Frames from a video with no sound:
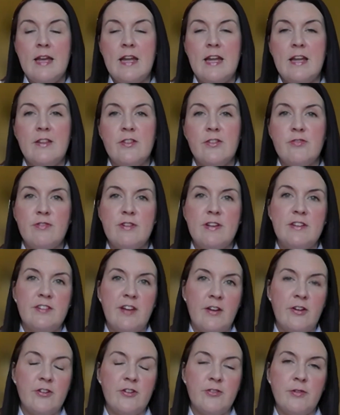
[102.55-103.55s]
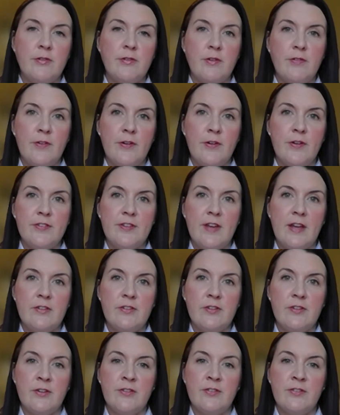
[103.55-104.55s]
in 3 tertiary referral
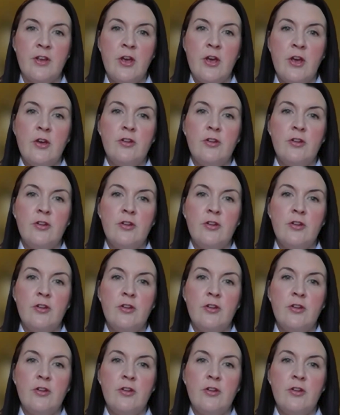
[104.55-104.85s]
centers.